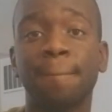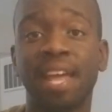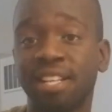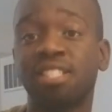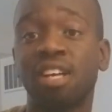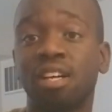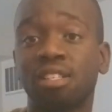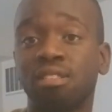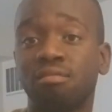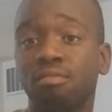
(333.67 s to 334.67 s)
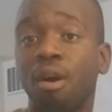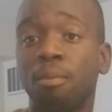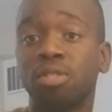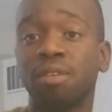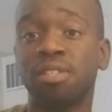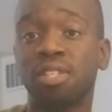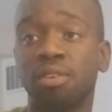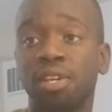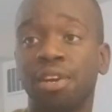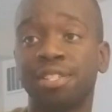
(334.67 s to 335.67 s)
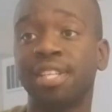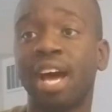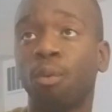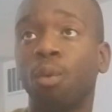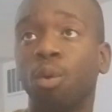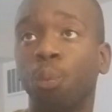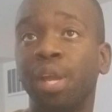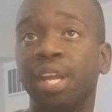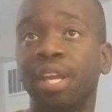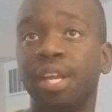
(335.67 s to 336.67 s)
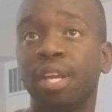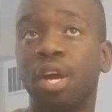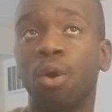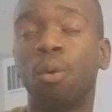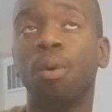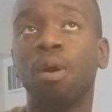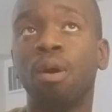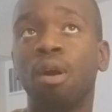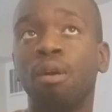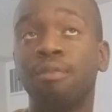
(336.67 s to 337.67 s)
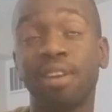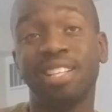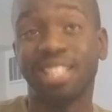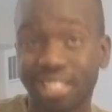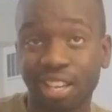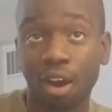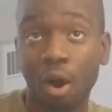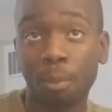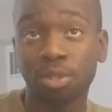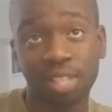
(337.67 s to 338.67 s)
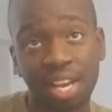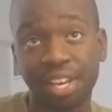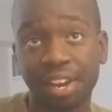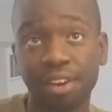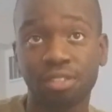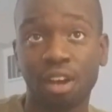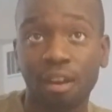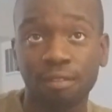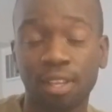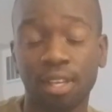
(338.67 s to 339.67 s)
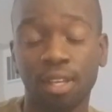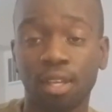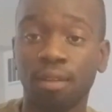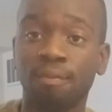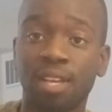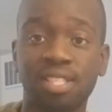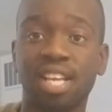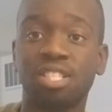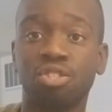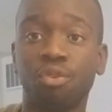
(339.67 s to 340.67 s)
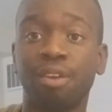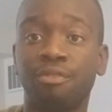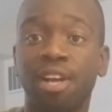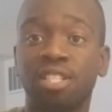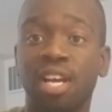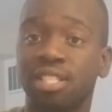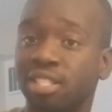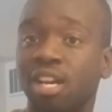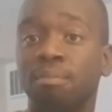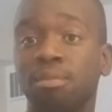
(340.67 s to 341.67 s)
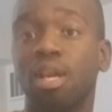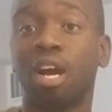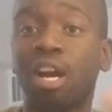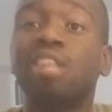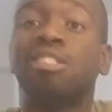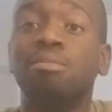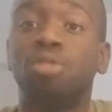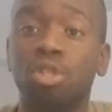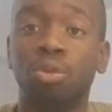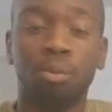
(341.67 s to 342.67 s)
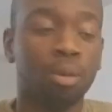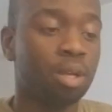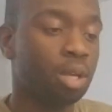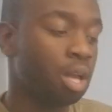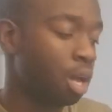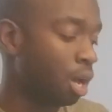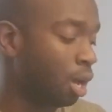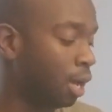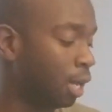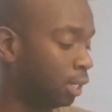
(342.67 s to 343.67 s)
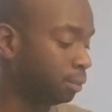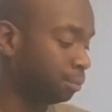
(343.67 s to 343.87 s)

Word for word: And it sucks almost every single year. It's not what we, you know, for t- almost 10 years of the Assassin's Creed franchise has come accustomed to. Uh,